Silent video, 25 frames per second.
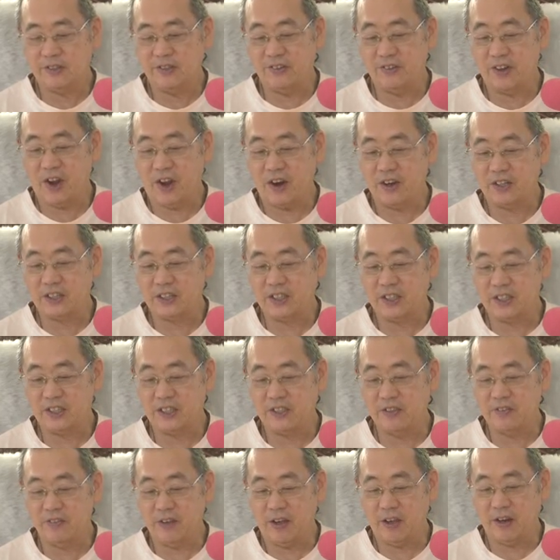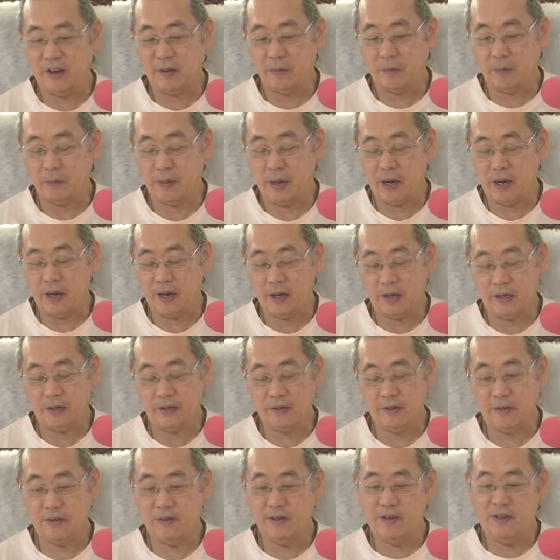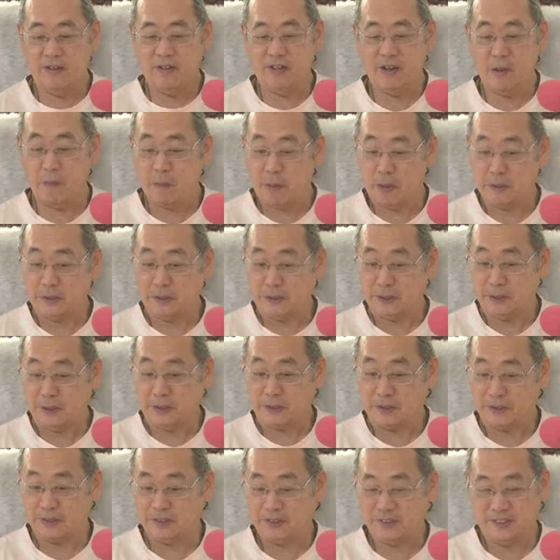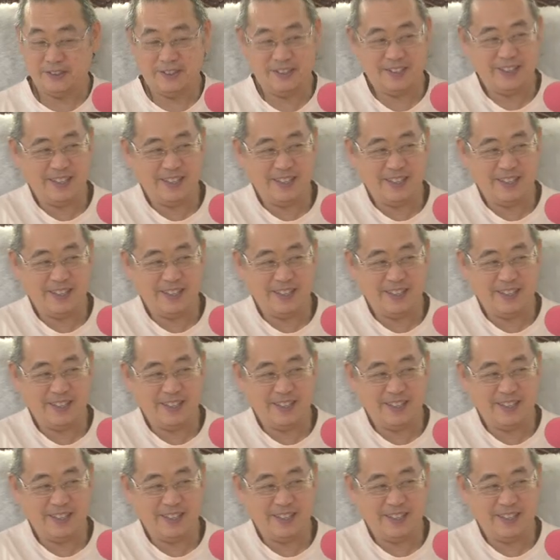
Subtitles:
largely developed by impersonalists.